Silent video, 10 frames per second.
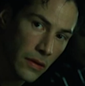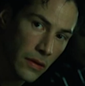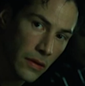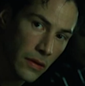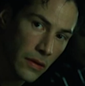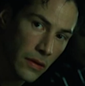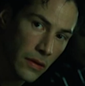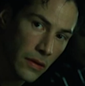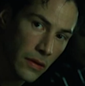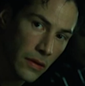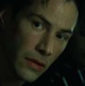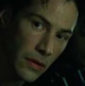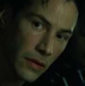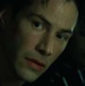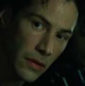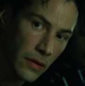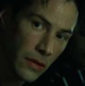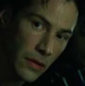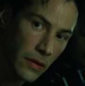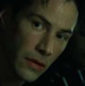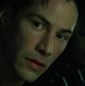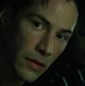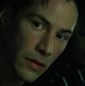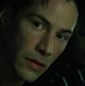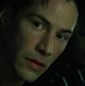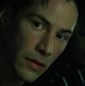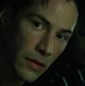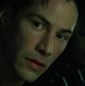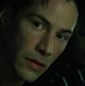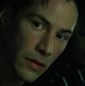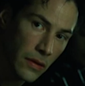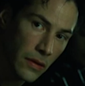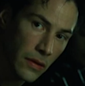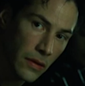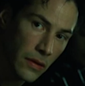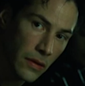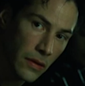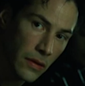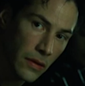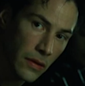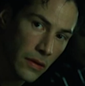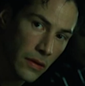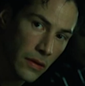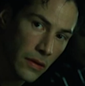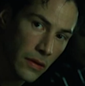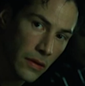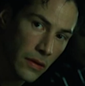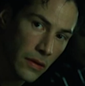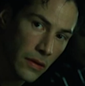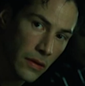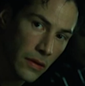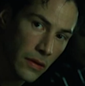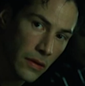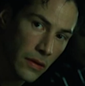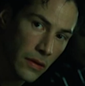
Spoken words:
(no lip movement)